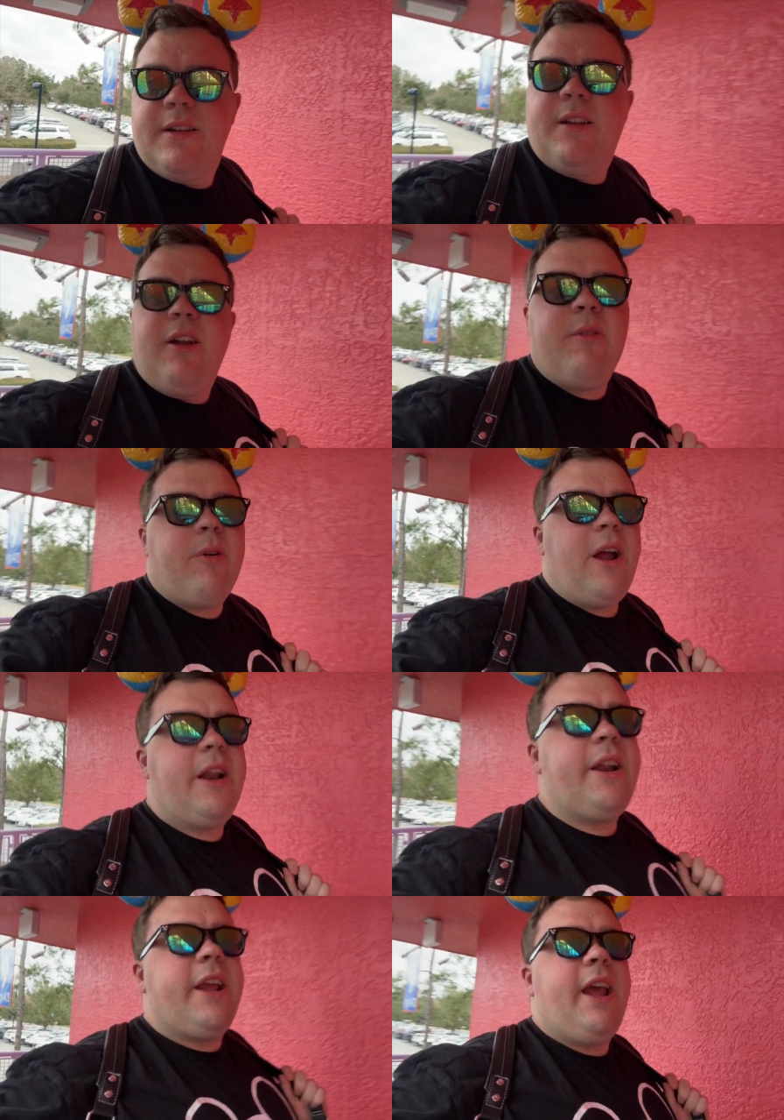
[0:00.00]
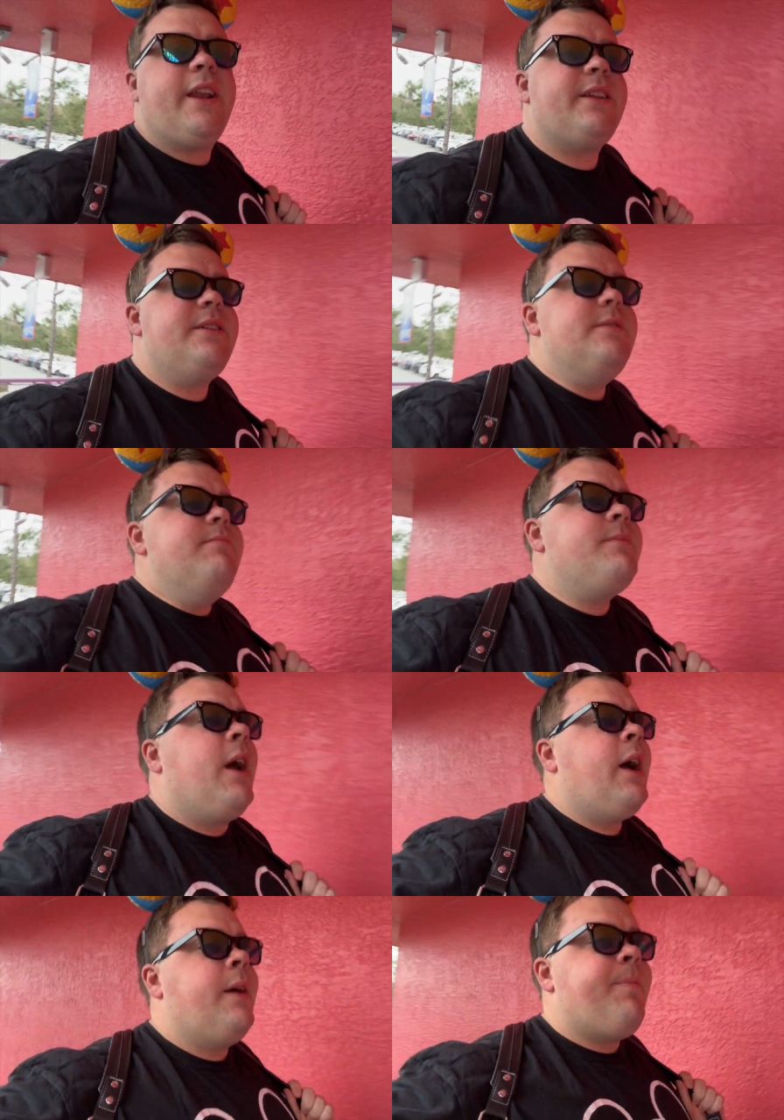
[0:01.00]
All right, we're at it again.
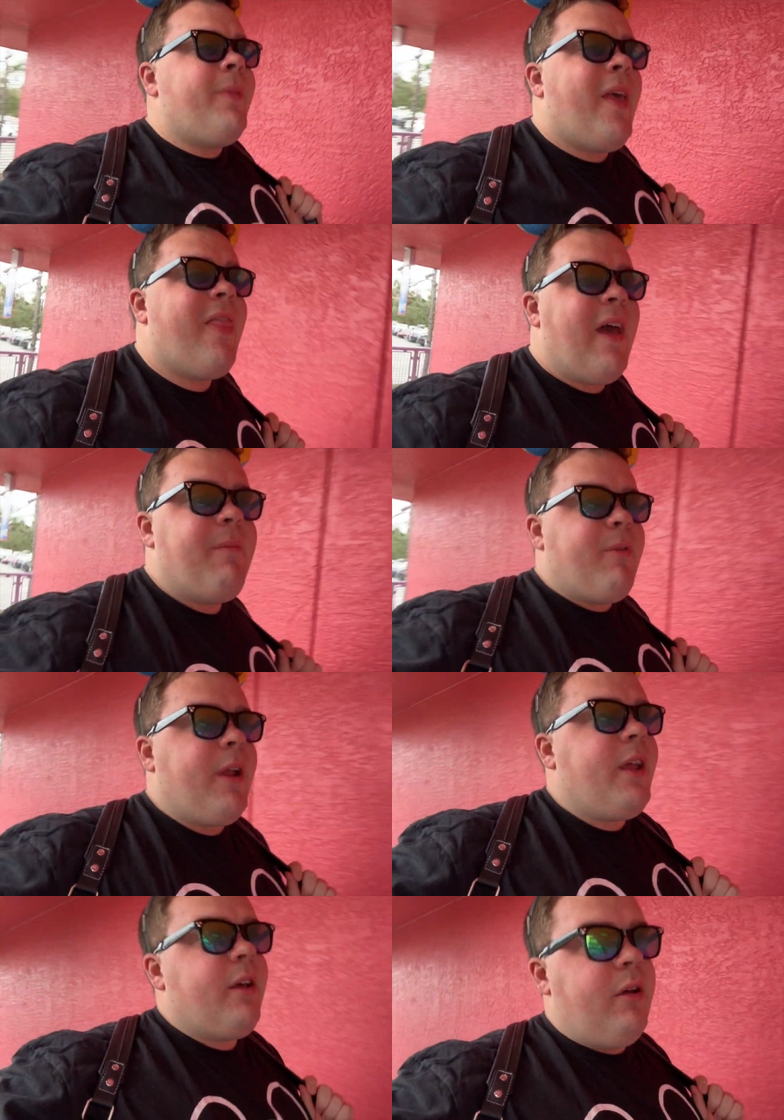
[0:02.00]
That break